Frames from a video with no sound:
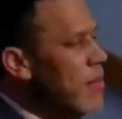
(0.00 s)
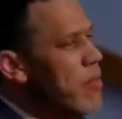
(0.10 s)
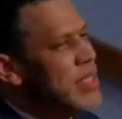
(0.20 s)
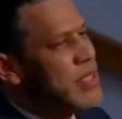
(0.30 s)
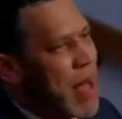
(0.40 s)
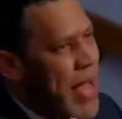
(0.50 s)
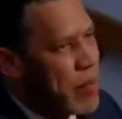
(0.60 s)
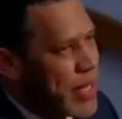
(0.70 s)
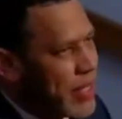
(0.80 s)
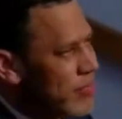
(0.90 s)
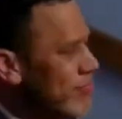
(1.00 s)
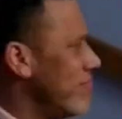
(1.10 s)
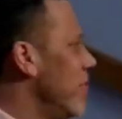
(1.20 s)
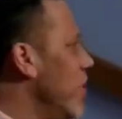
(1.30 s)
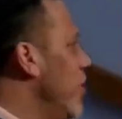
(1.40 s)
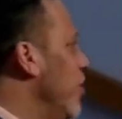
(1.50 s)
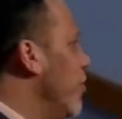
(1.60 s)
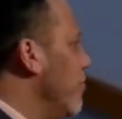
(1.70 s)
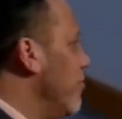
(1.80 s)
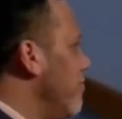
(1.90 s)
This is my opinion. You
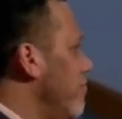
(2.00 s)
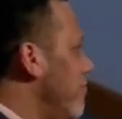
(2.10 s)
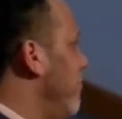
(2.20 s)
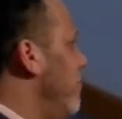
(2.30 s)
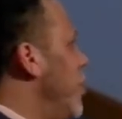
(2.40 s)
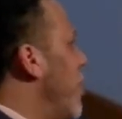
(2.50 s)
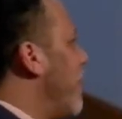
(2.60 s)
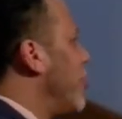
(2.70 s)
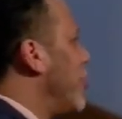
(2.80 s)
don't, you don't have to